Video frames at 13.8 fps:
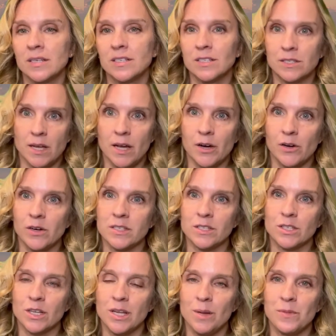desire is
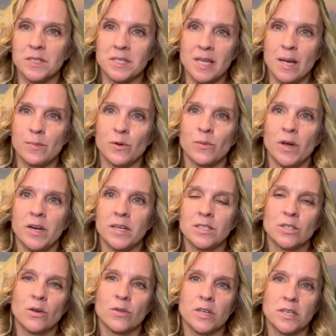to keep the salmon running,
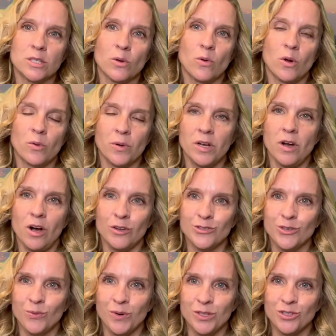so the Issaquah Creek
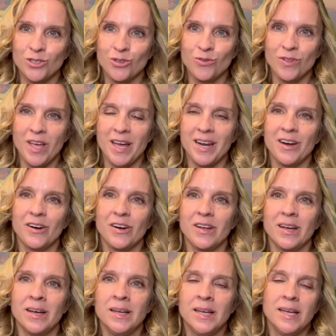also runs through that
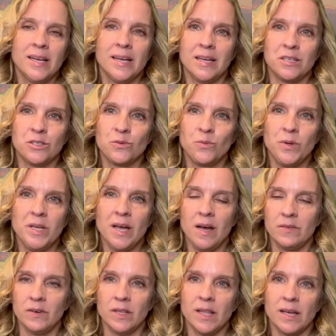area, and we
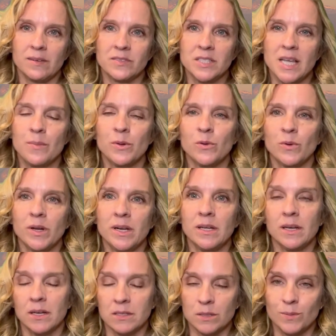have a lot of salmon
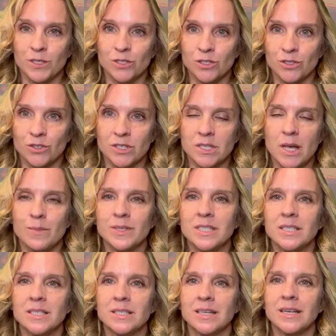running, especially during salmon
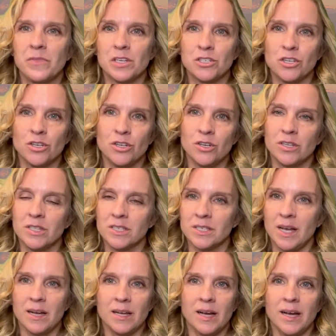season. The Chinook, the
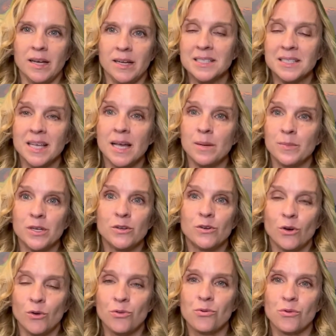sockeye salmon
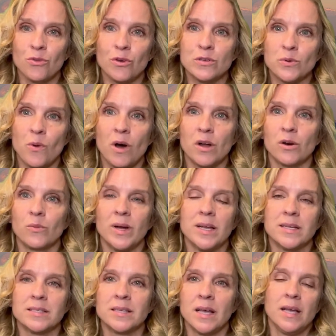go through those
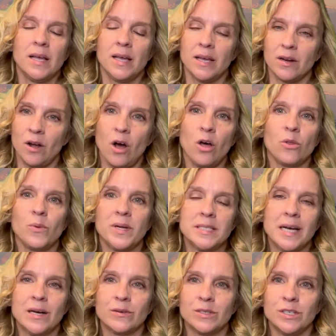waterways and all the way
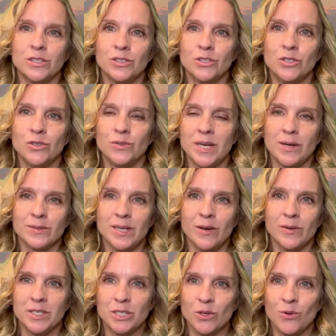down into
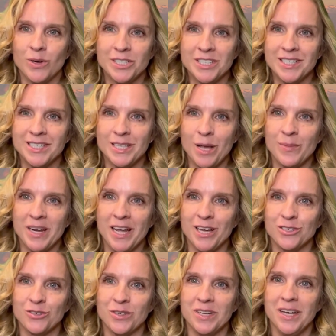downtown Issaquah to the salmon
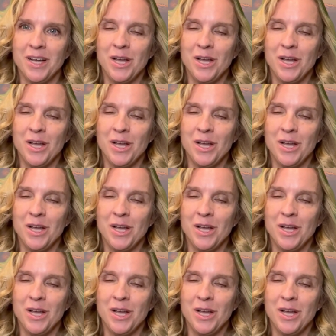hatchery.